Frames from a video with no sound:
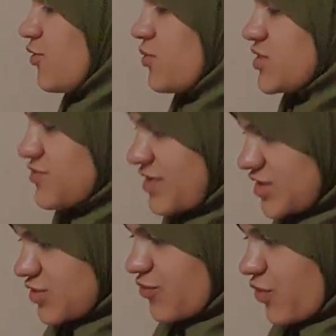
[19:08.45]
which
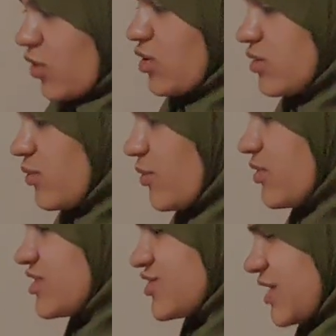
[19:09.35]
first of all we
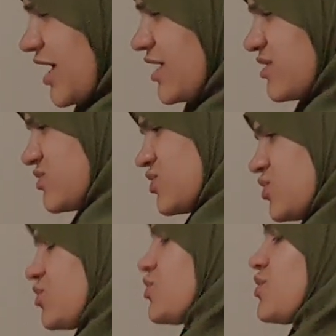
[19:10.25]
will try
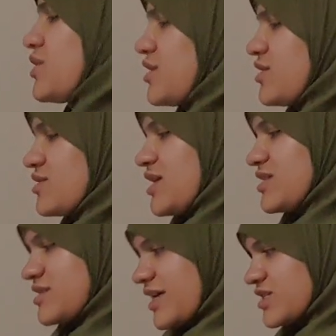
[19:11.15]
to cut
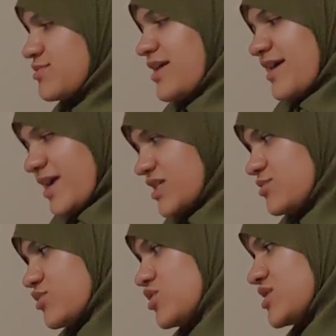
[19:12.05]
x by x,
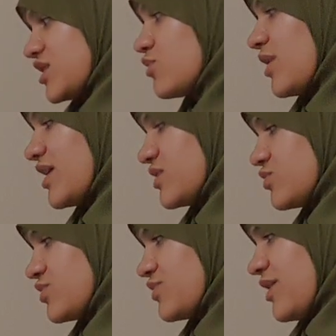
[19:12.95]
because here y and
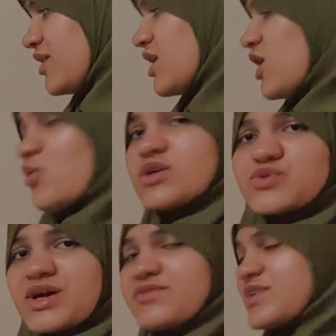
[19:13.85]
this y, what we
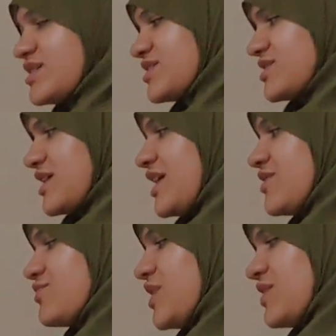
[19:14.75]
have here is 3 and
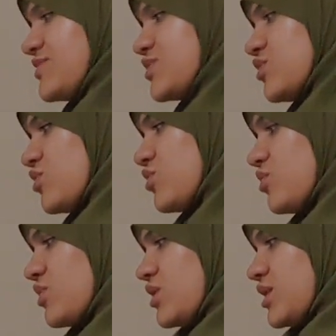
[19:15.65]
5, so
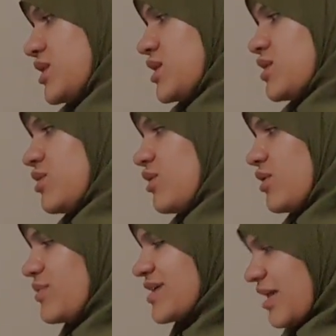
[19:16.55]

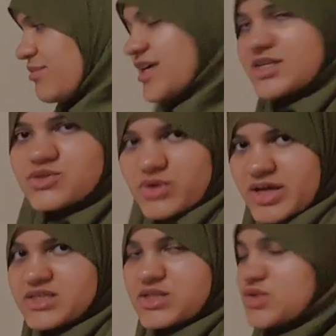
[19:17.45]
we can make it
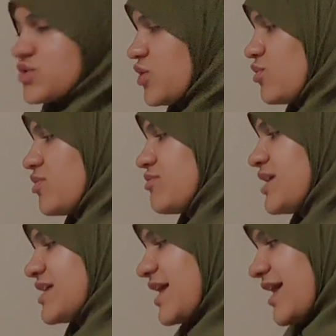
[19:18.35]
together. So we
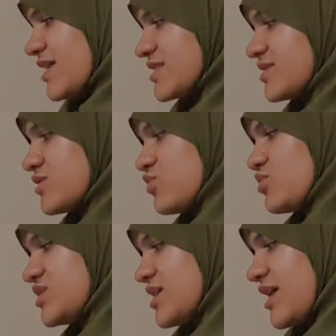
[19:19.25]
make x
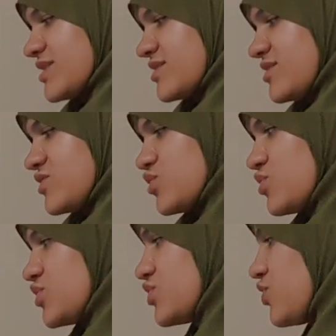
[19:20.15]
with x here too.
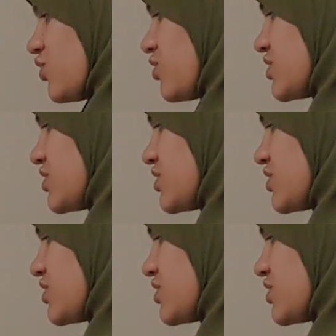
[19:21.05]
So